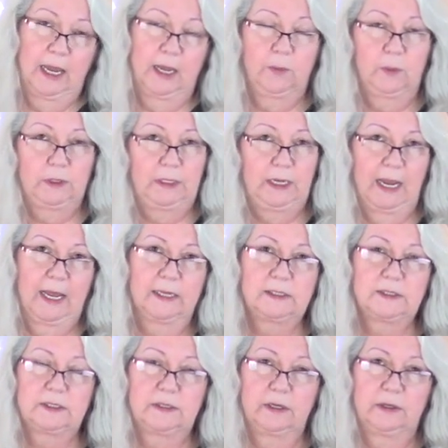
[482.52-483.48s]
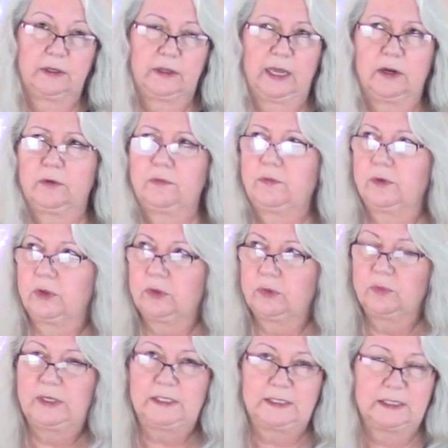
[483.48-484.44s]
I would guess, that are for
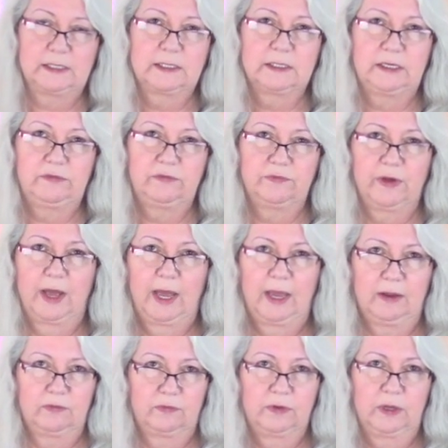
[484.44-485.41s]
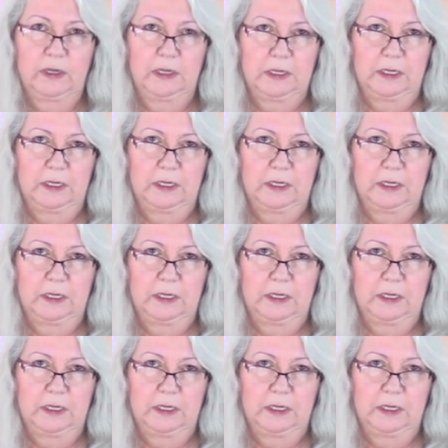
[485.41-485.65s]
365